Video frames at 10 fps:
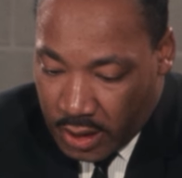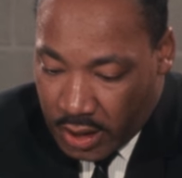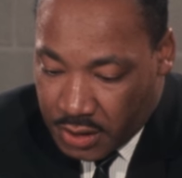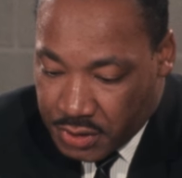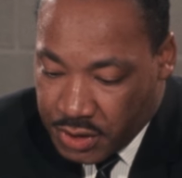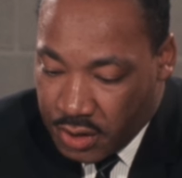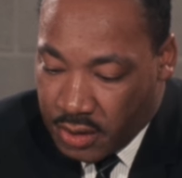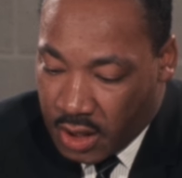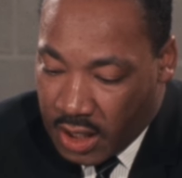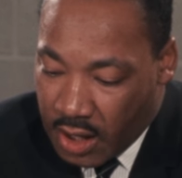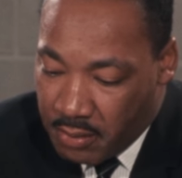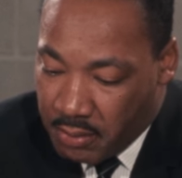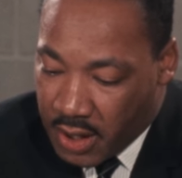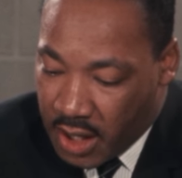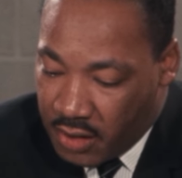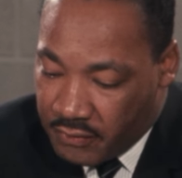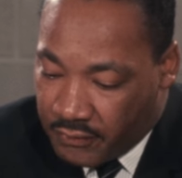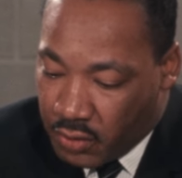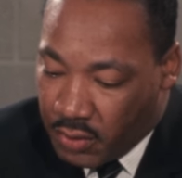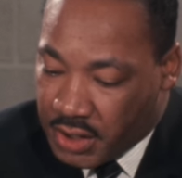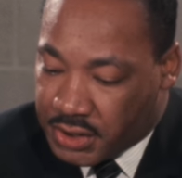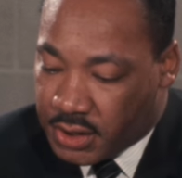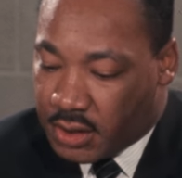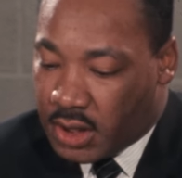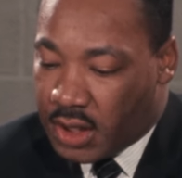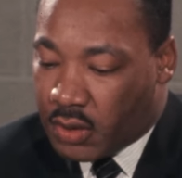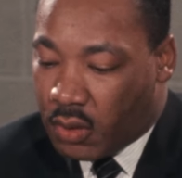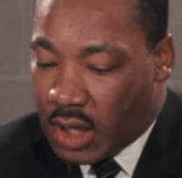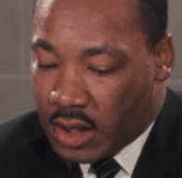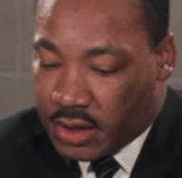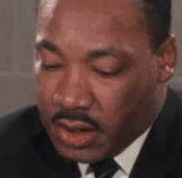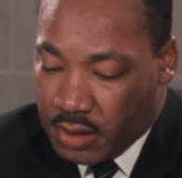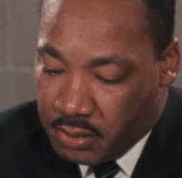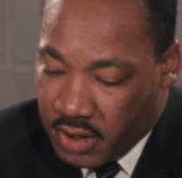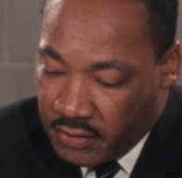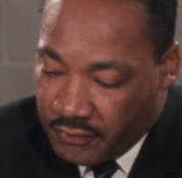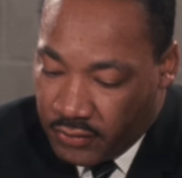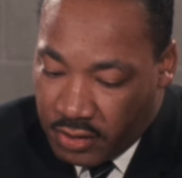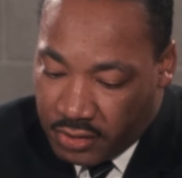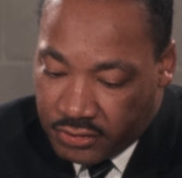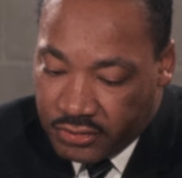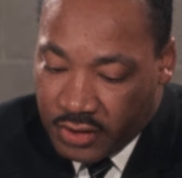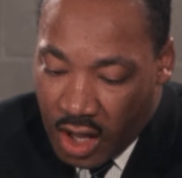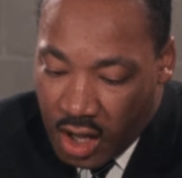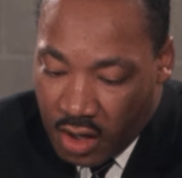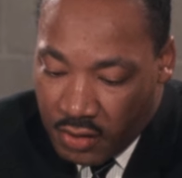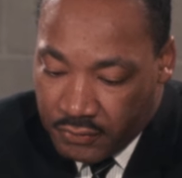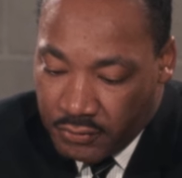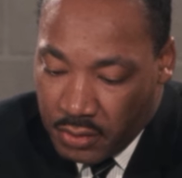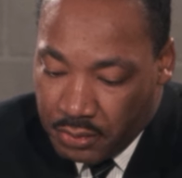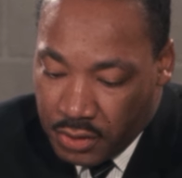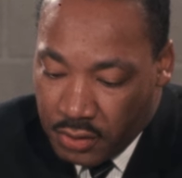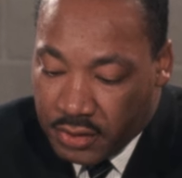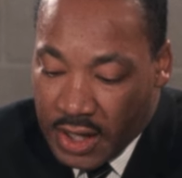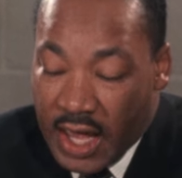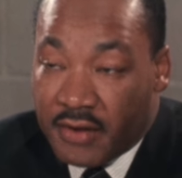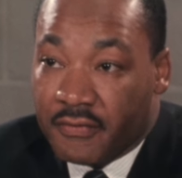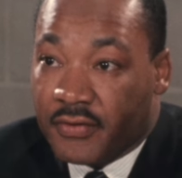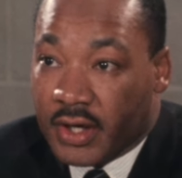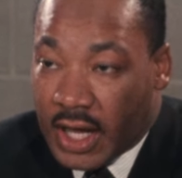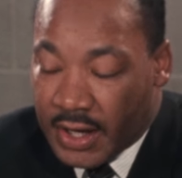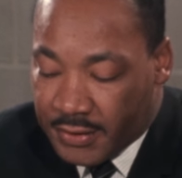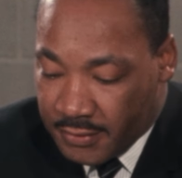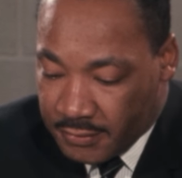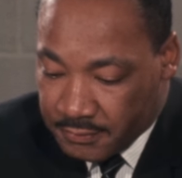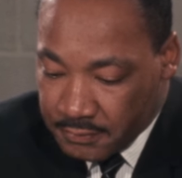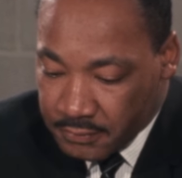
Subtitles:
and should the campaign for racial equality be further starved, rebuked, and forgotten,